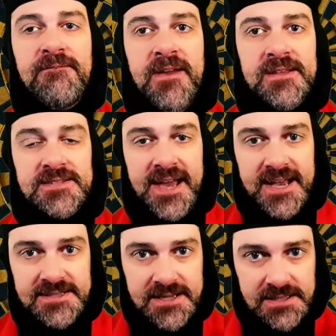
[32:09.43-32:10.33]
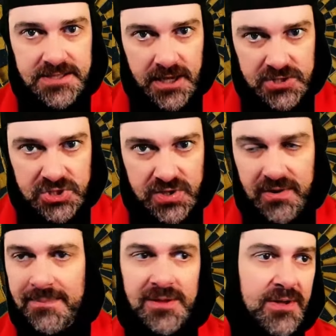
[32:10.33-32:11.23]
fantastic
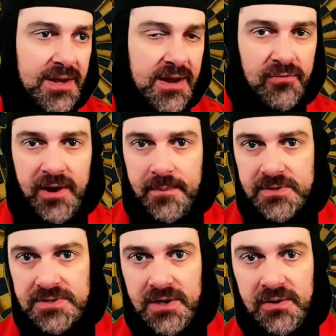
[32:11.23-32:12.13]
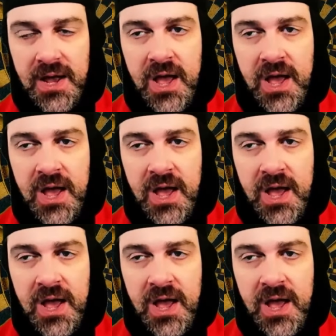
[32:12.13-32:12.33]
touchstone. I'm not talking every episode,